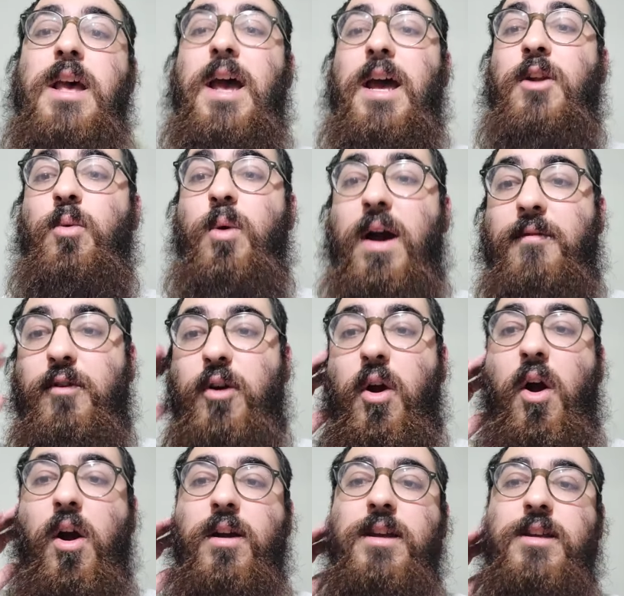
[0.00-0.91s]
And
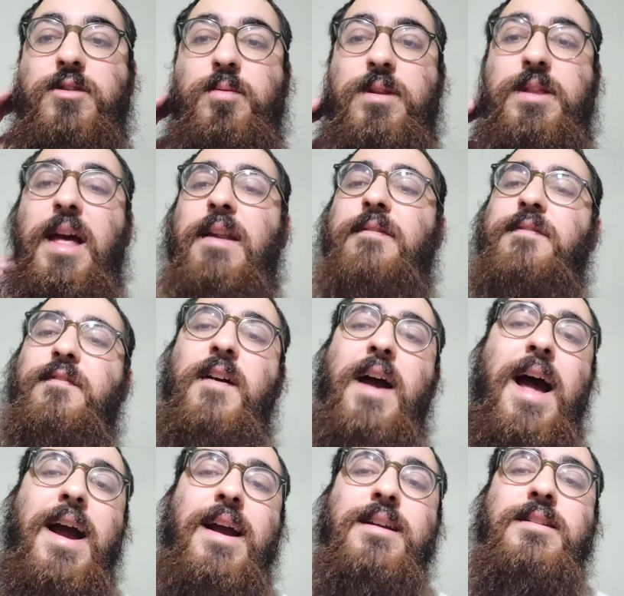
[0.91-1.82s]
whoever argues with that
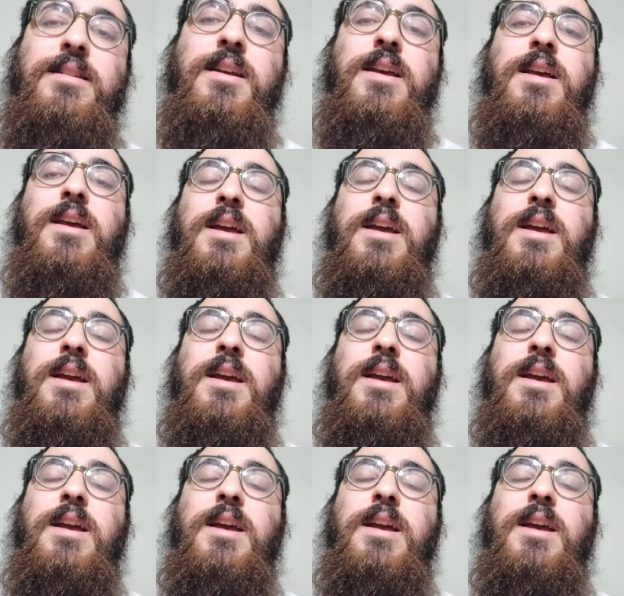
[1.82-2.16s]
fact